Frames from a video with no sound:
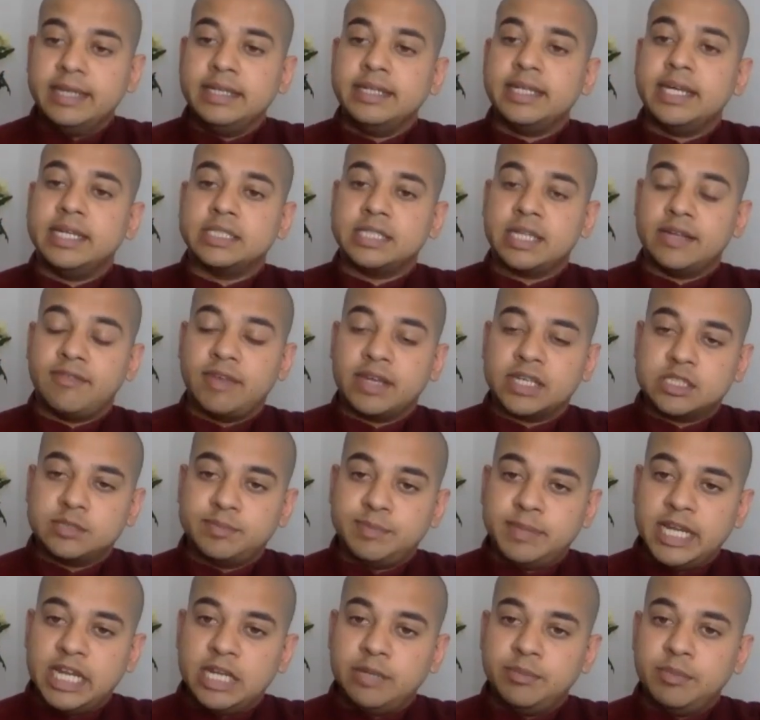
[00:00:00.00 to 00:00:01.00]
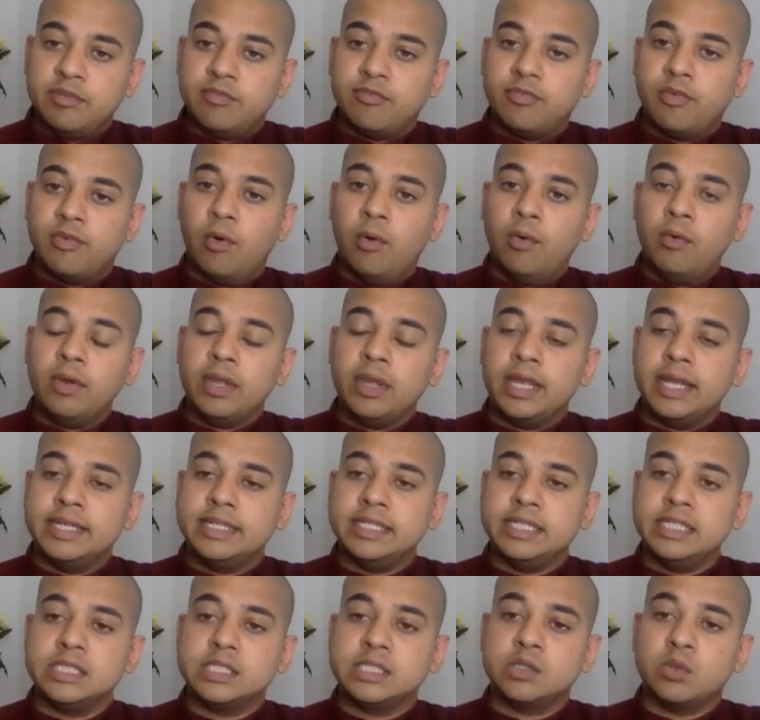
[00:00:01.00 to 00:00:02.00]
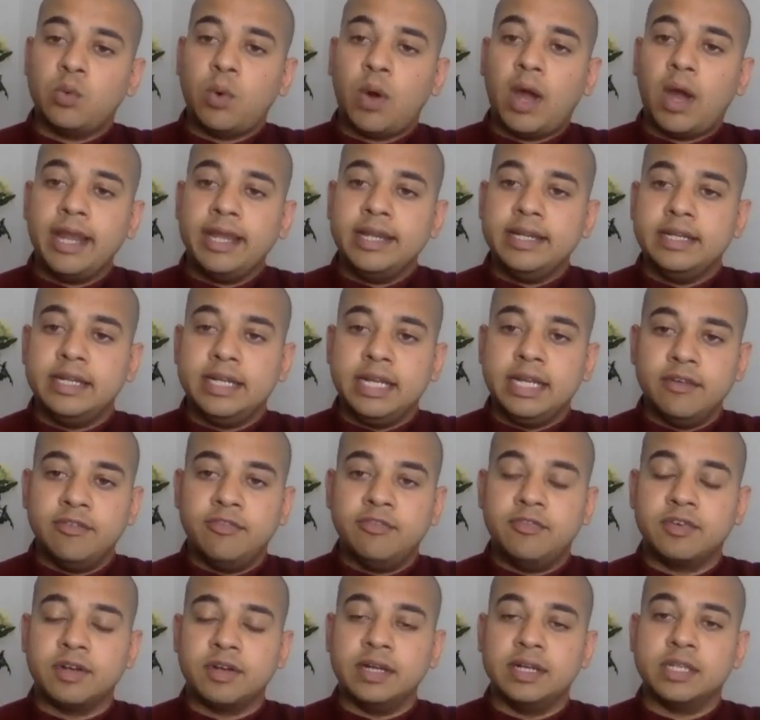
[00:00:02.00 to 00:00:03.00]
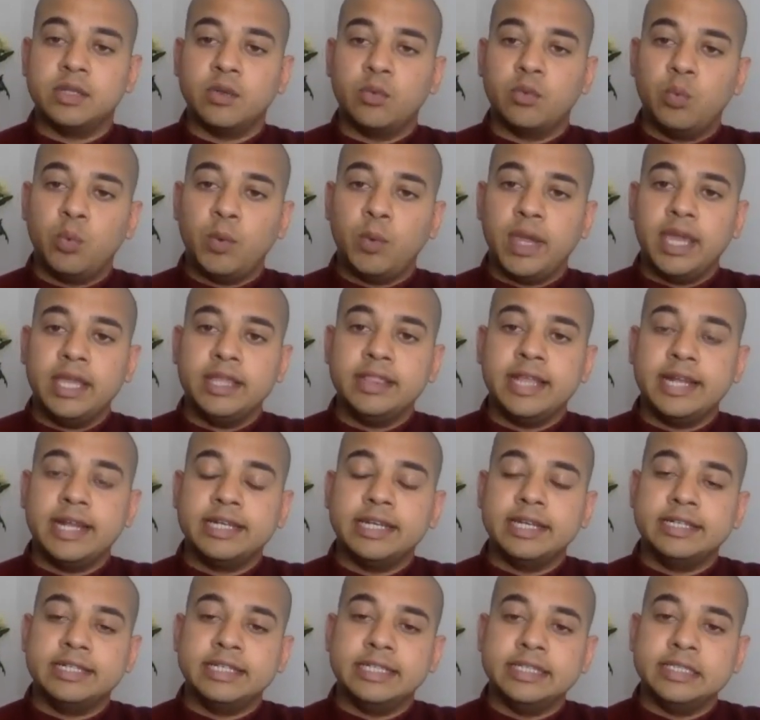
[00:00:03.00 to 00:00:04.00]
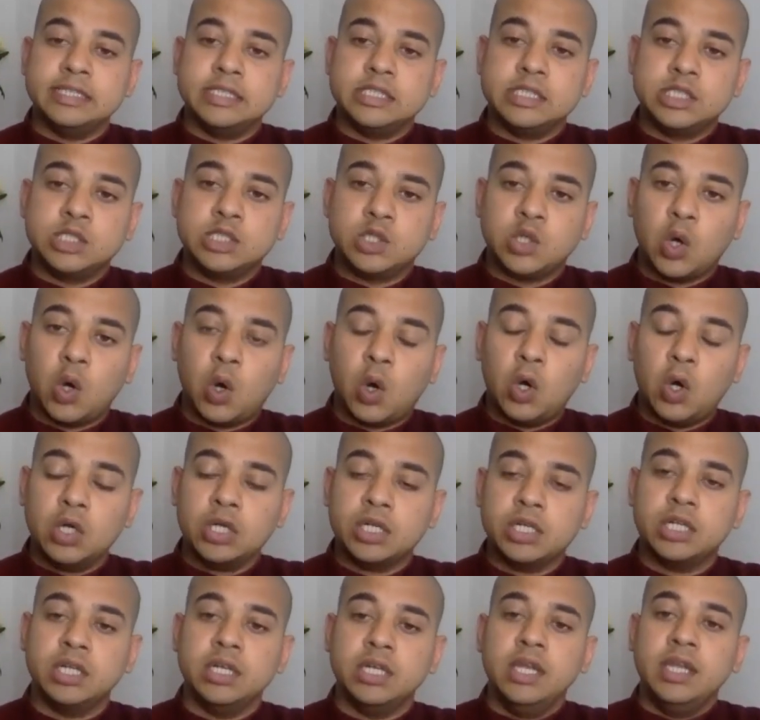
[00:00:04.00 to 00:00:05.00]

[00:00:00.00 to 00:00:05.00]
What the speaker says: as I've explained before, it is quite different the way that it is taught,